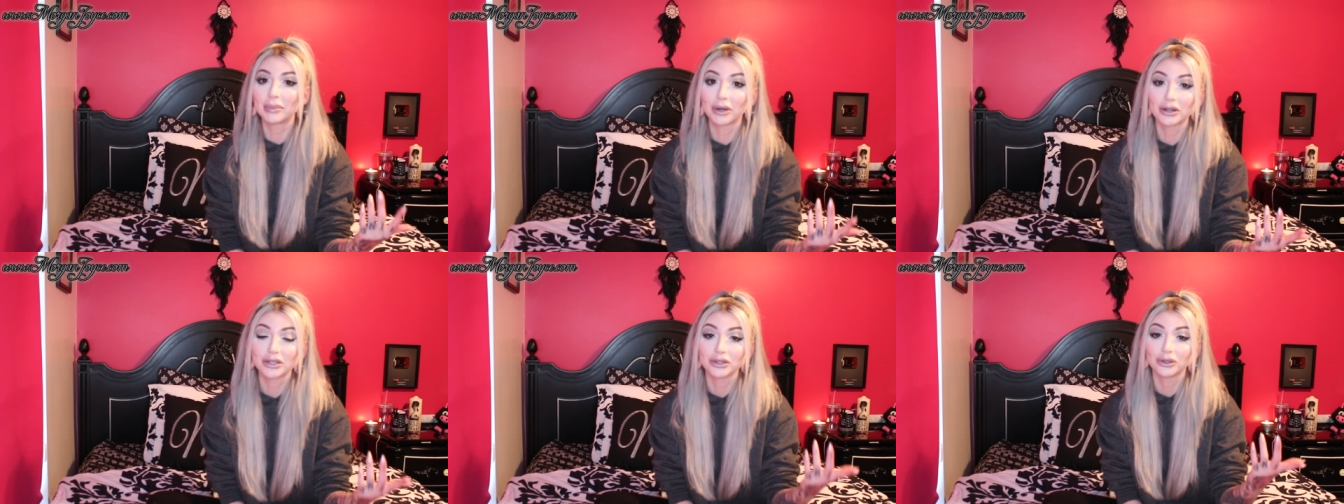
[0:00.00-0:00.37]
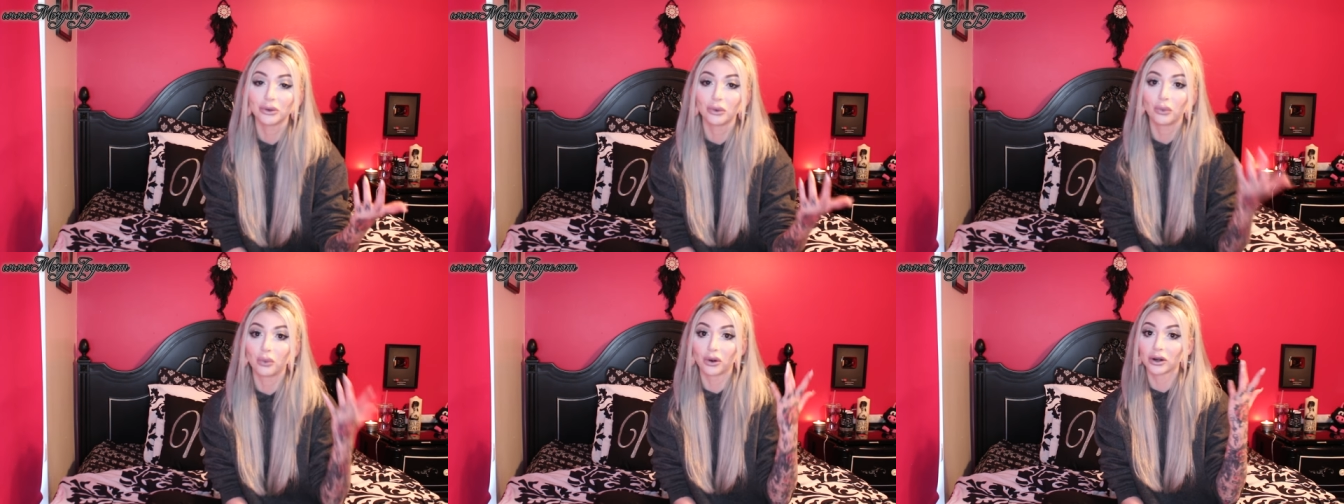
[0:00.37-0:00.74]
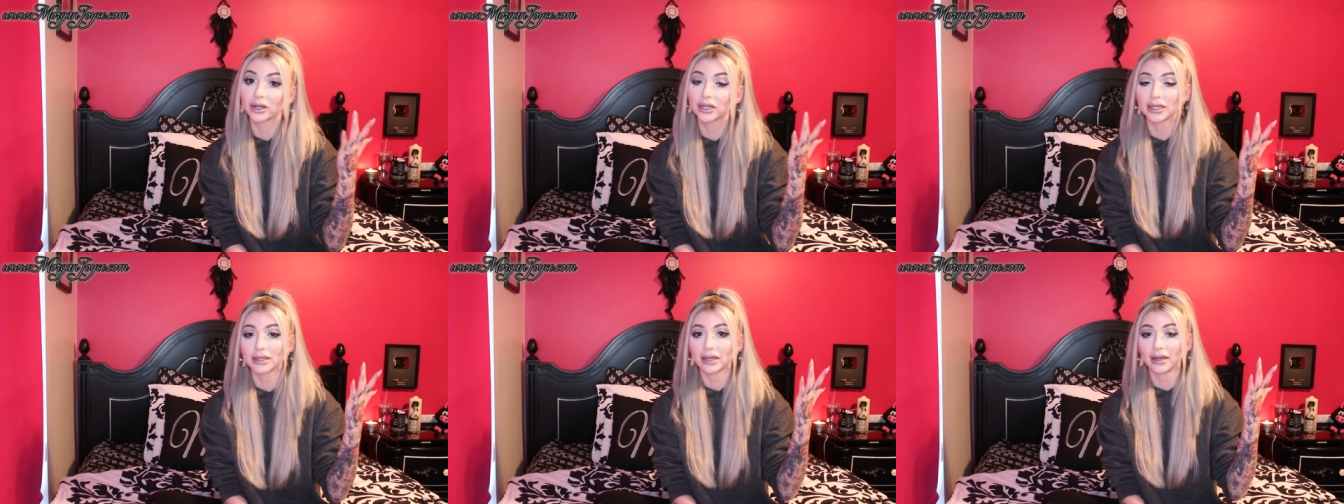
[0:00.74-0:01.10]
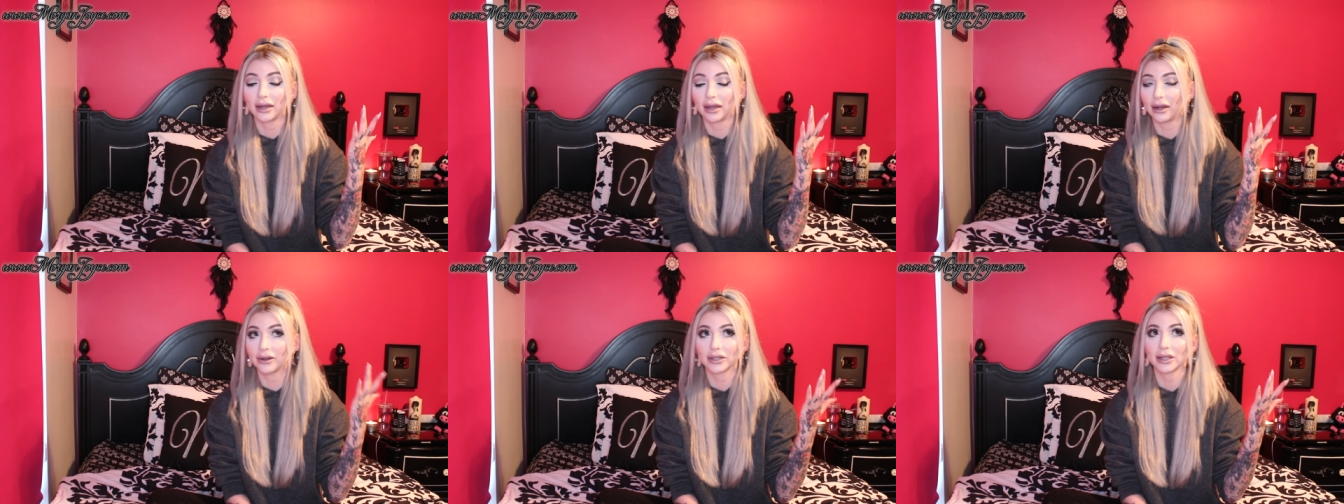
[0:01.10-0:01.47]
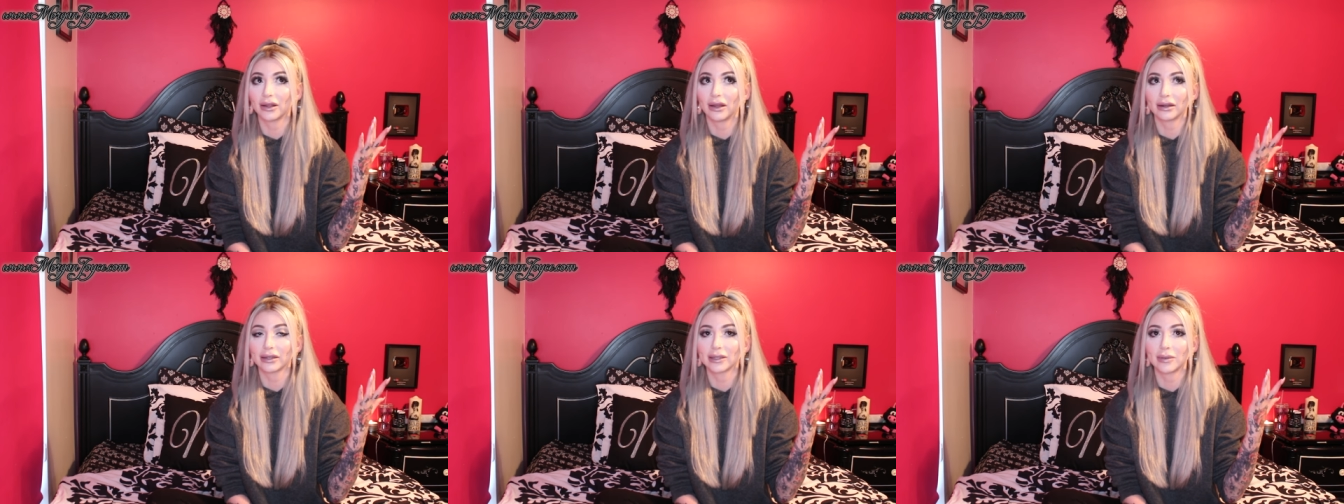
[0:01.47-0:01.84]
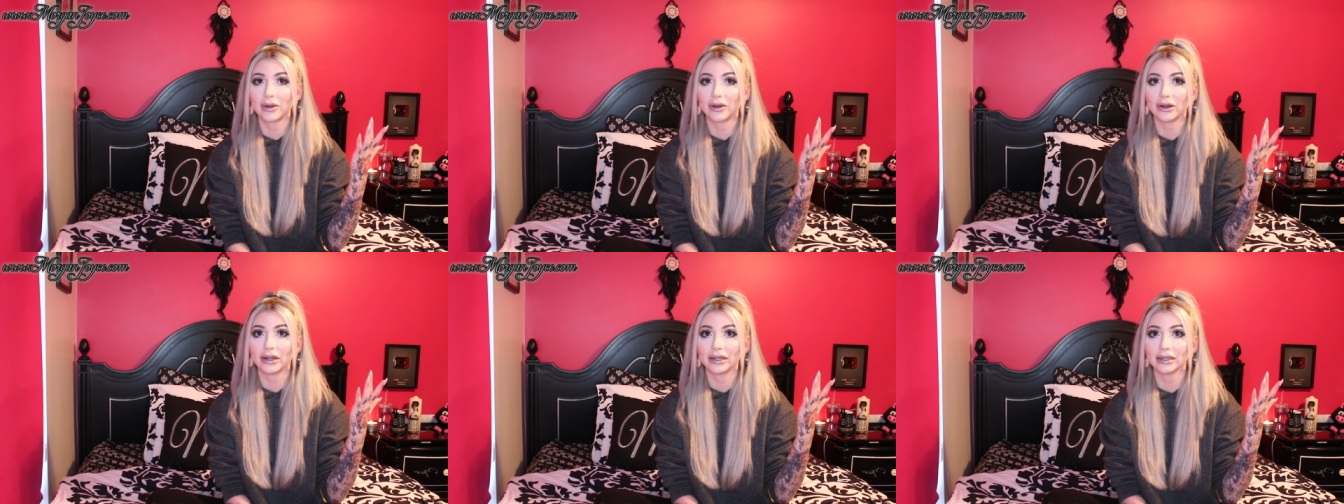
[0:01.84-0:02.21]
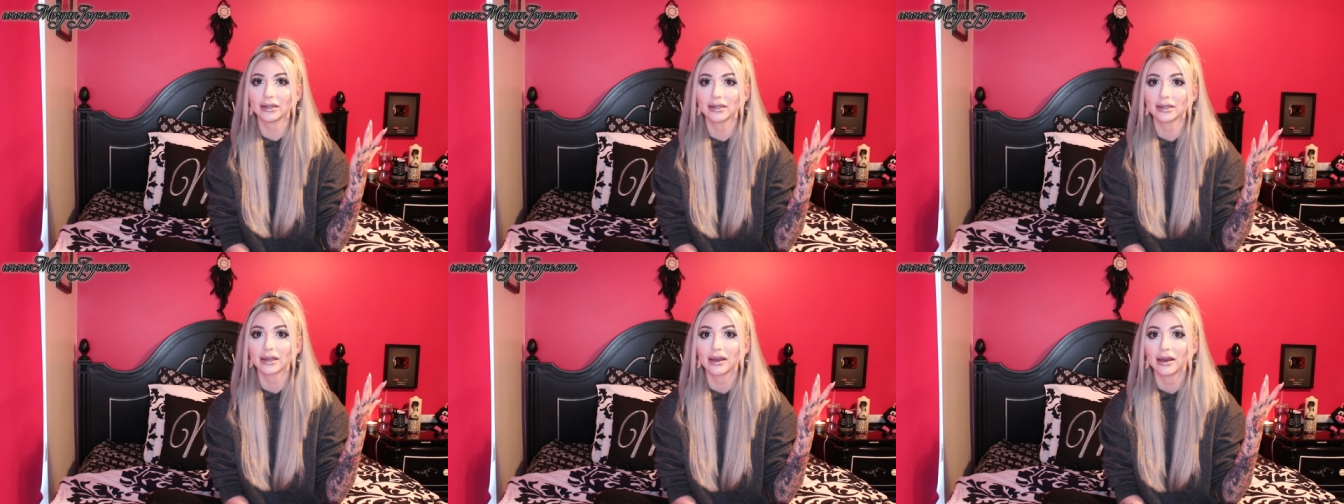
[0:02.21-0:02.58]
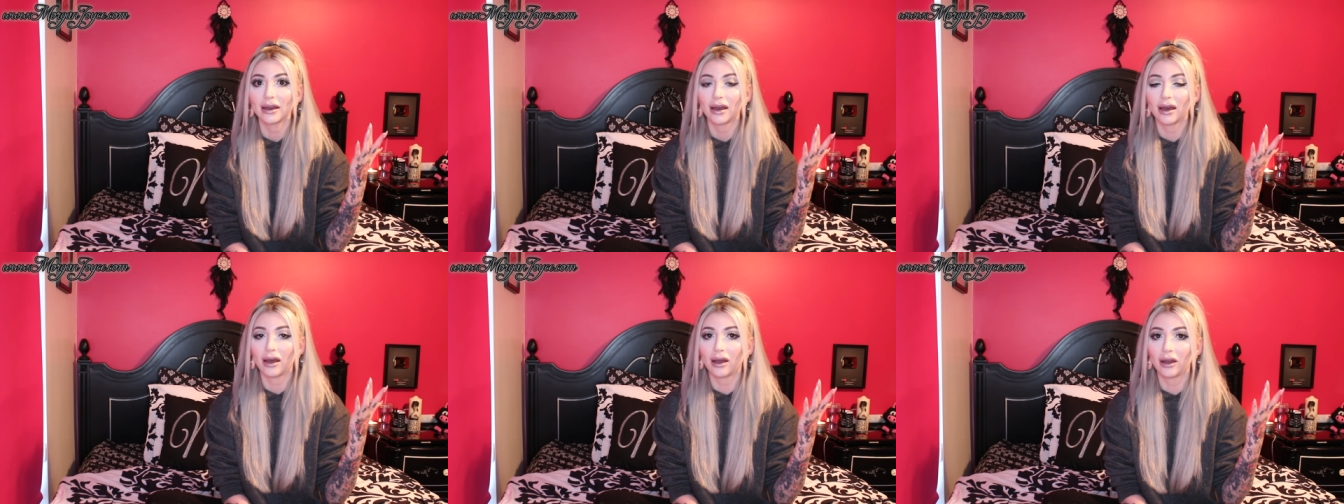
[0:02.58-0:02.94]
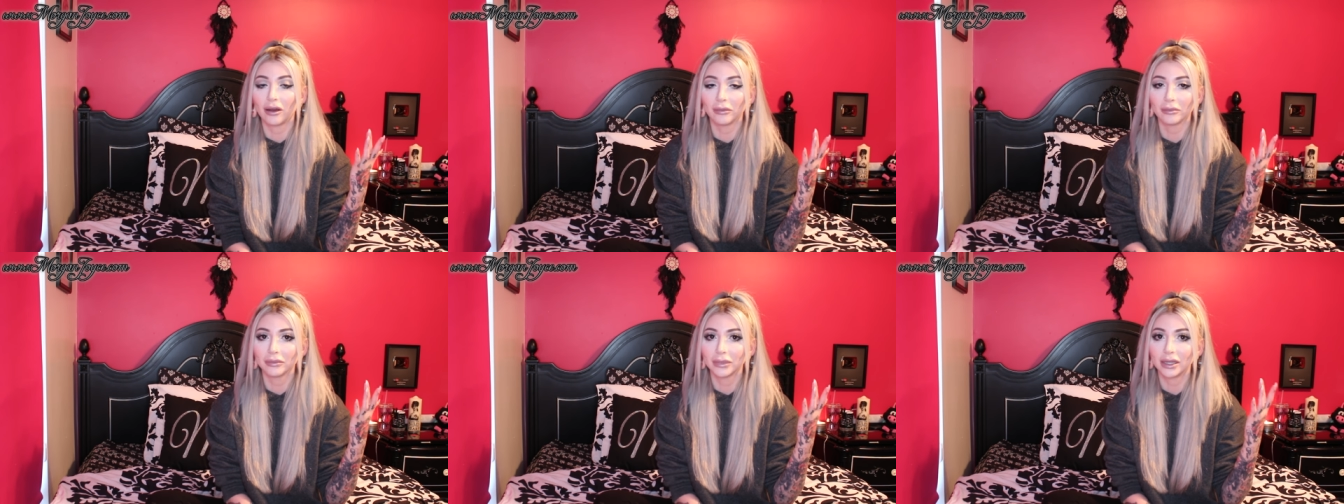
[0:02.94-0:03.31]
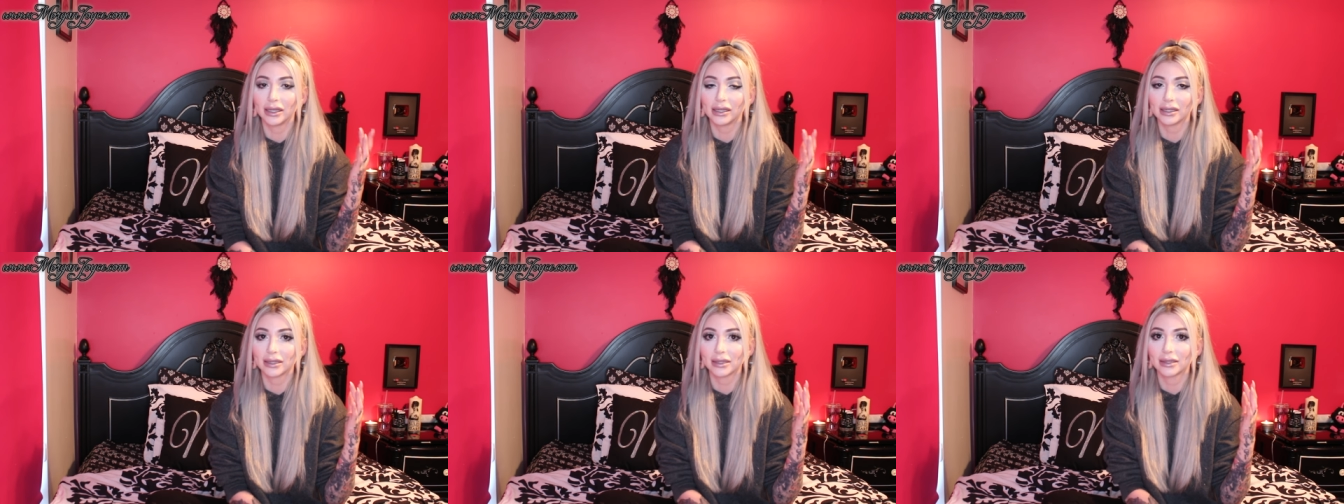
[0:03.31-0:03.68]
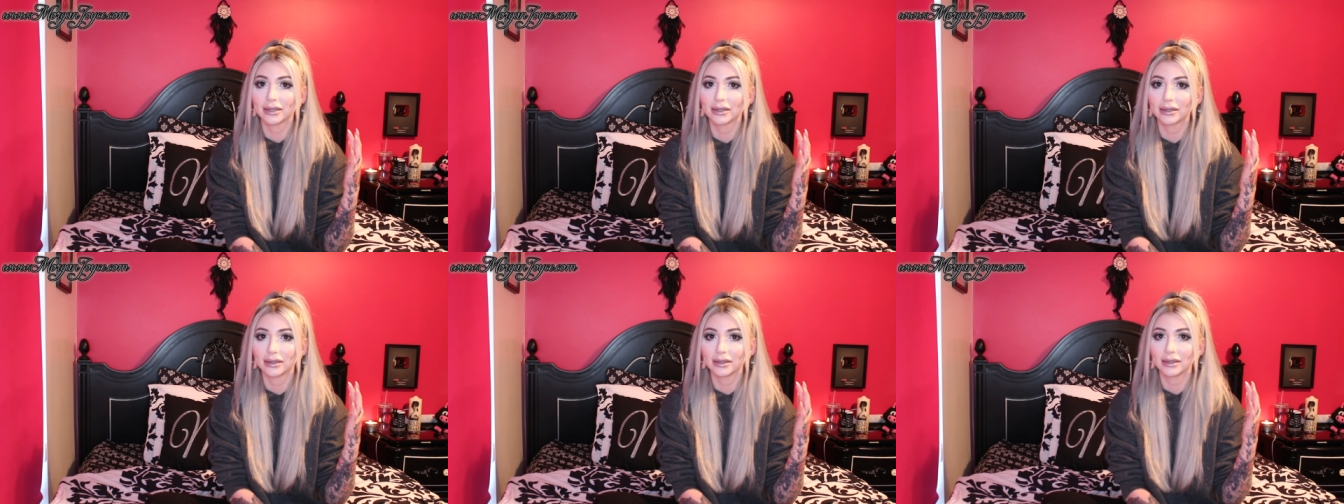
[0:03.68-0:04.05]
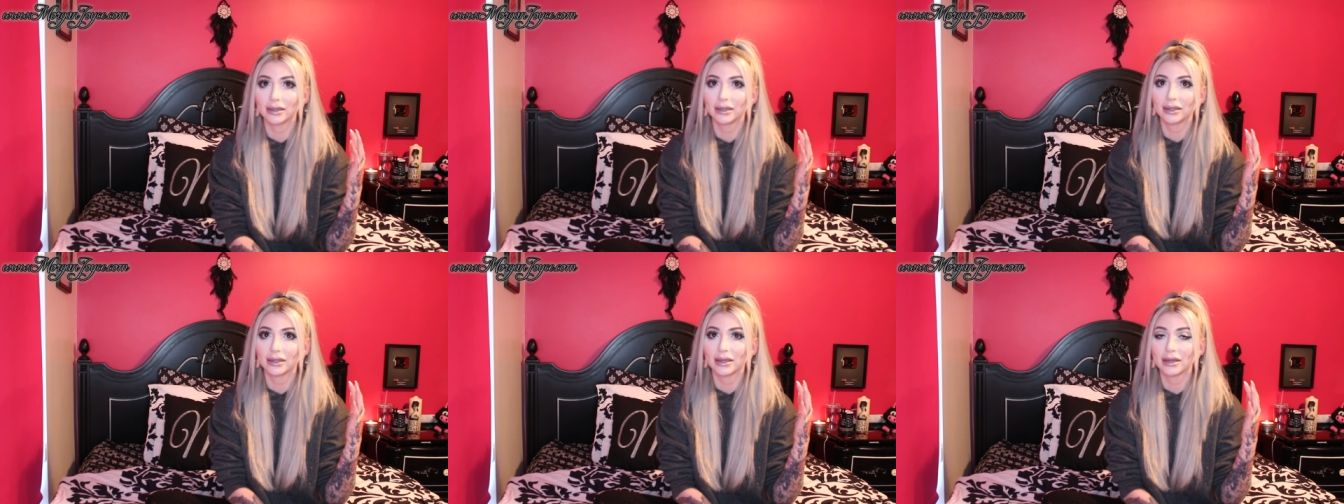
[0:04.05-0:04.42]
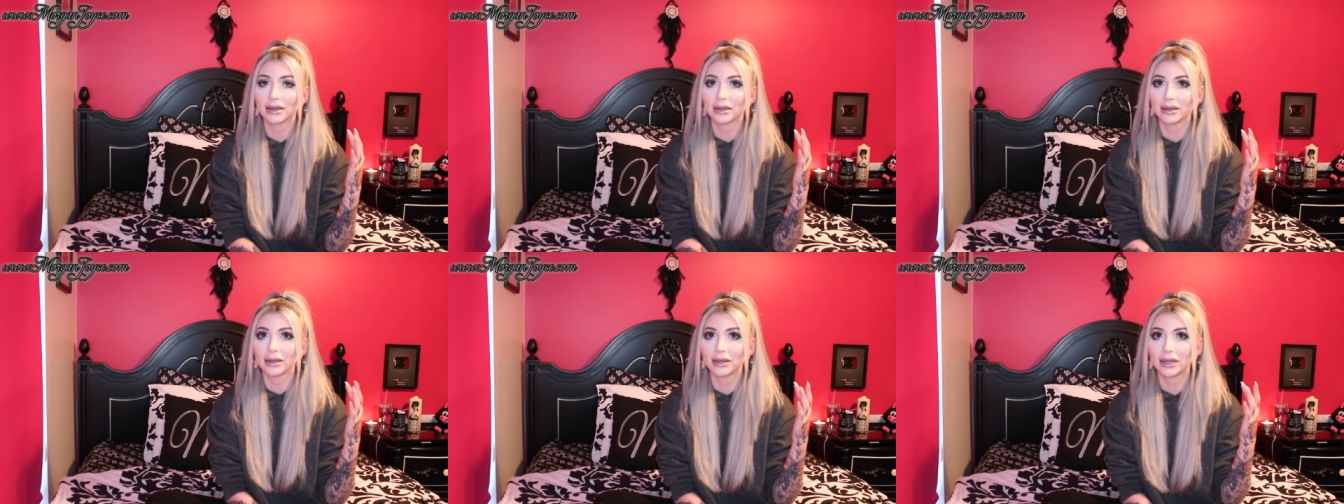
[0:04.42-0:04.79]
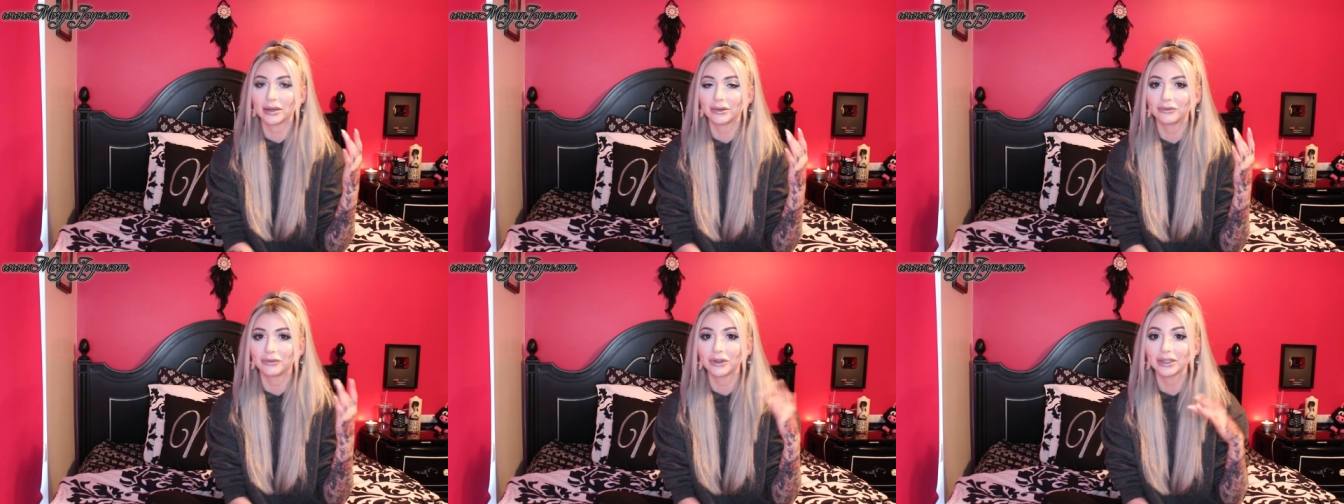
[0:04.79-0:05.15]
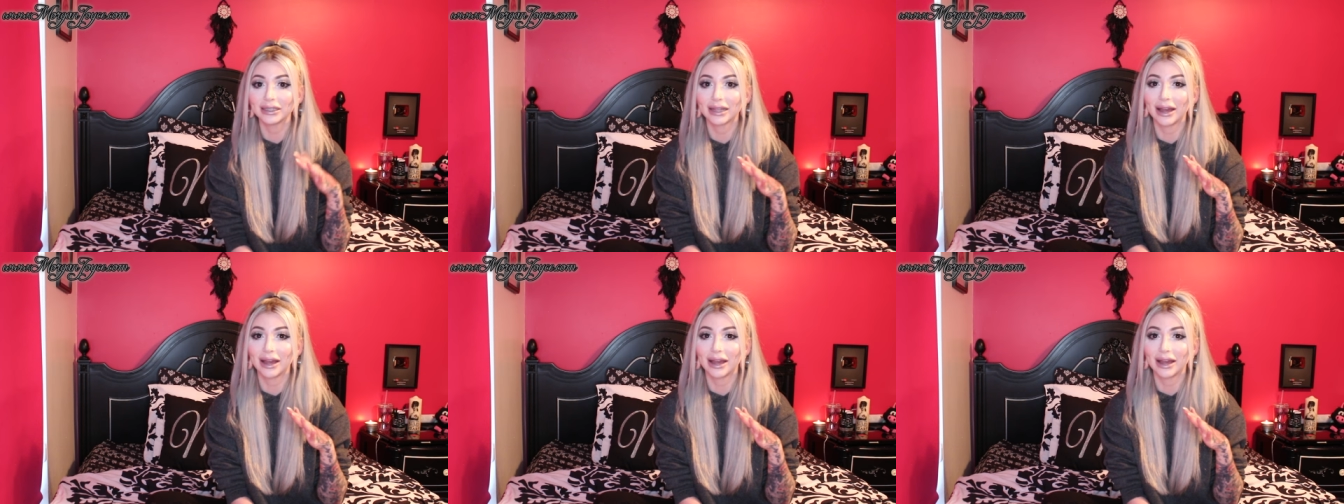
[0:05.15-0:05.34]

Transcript: personal worst hair salon experience. Um, it it really